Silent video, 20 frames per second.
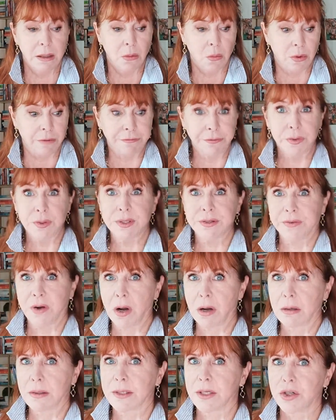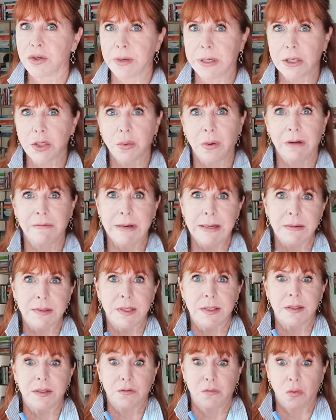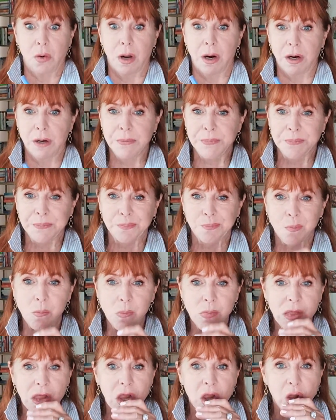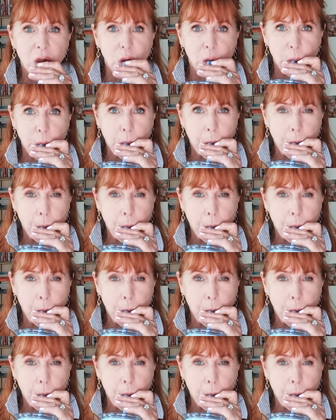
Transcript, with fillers: Well, first of all, you drink 12 ounces of water. Mm.